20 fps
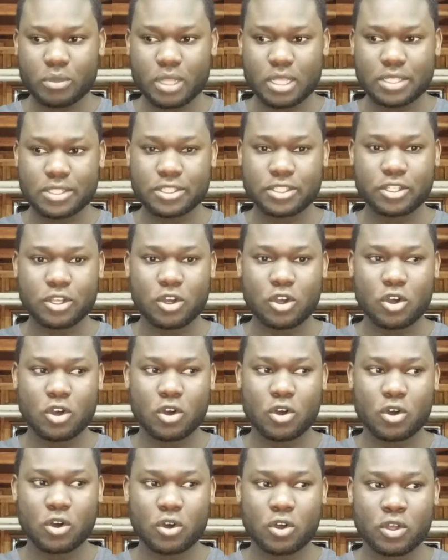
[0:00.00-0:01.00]

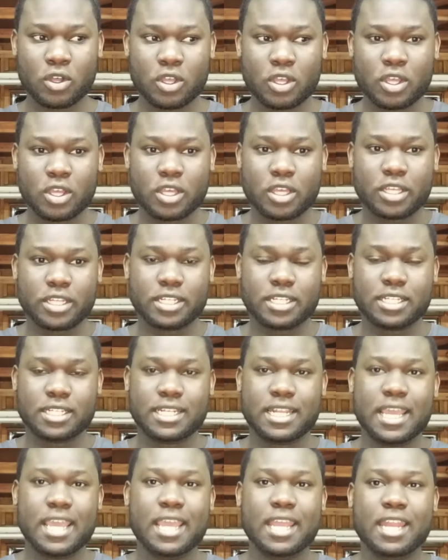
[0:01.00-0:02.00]
So
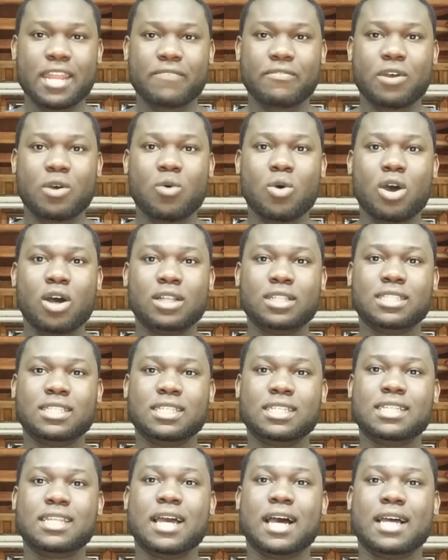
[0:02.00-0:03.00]
they never
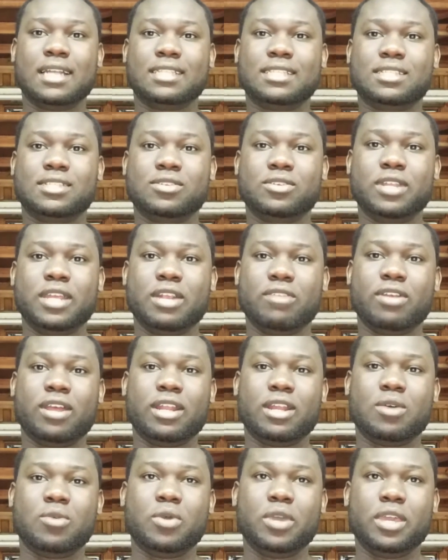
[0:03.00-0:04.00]
wanted that, so they ran
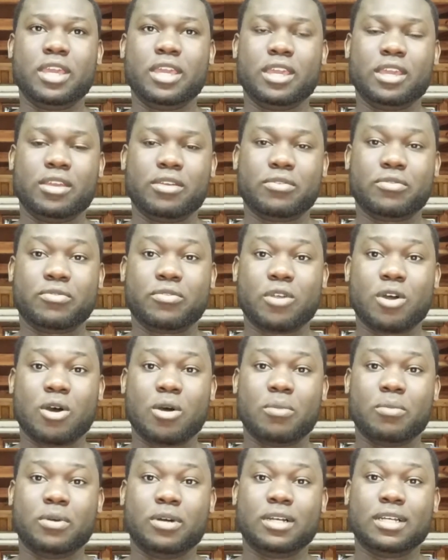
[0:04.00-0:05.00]
away
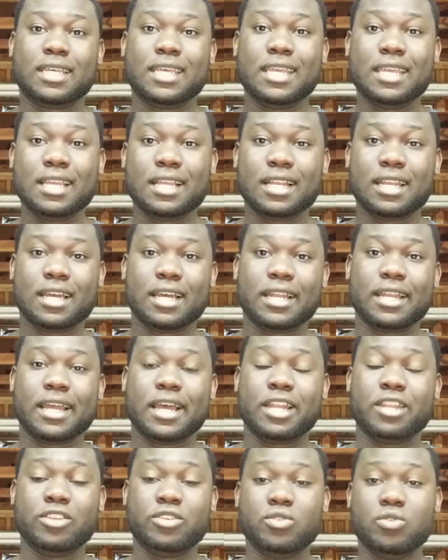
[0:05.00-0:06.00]
from England
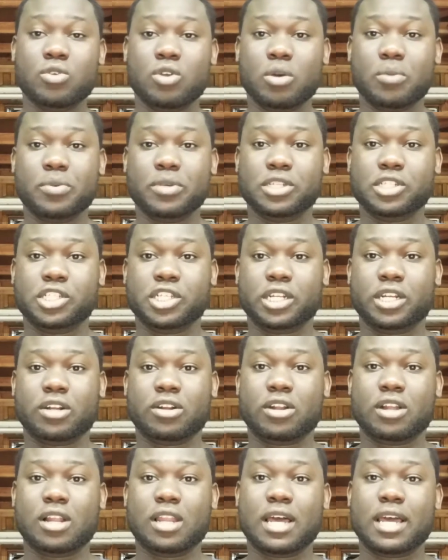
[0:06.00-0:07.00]
and Europe in
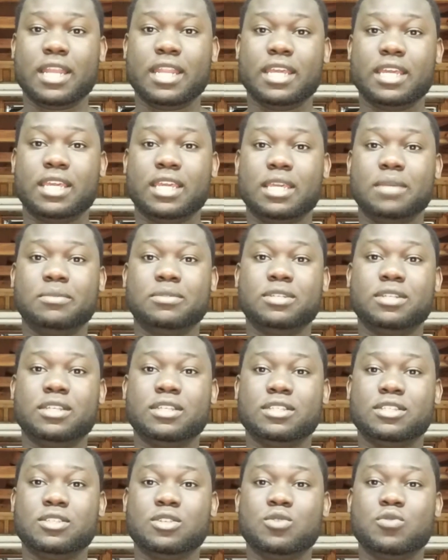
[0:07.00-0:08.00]
general, and they came to
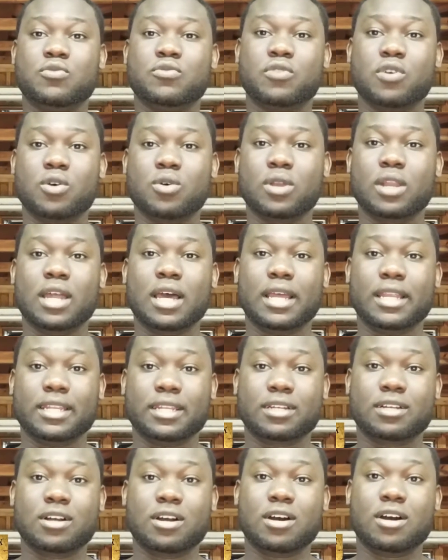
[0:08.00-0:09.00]
this newfound land
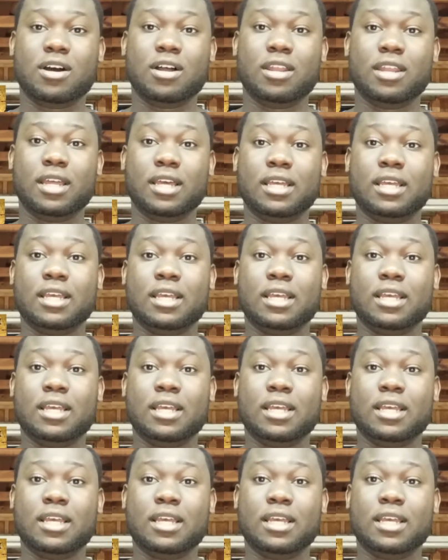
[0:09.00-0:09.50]
called